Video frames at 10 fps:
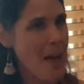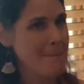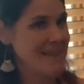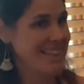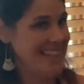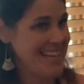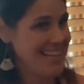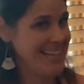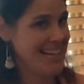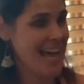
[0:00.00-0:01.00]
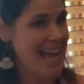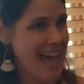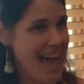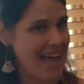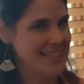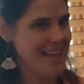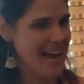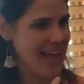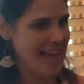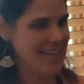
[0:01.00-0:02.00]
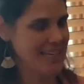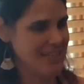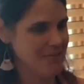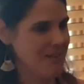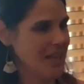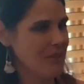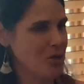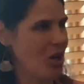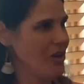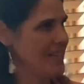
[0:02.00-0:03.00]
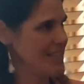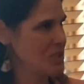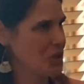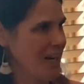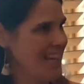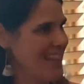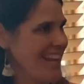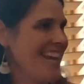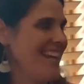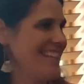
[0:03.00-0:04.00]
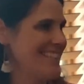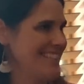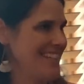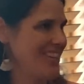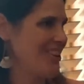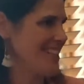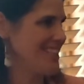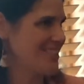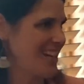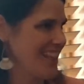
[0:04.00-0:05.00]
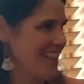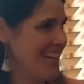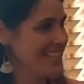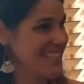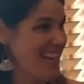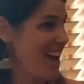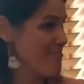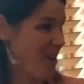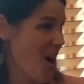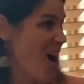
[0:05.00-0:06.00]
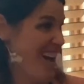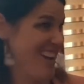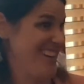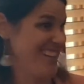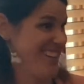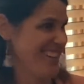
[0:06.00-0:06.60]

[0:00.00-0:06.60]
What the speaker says: But then as I had developed all these great things and done all these great things, then I'm gone.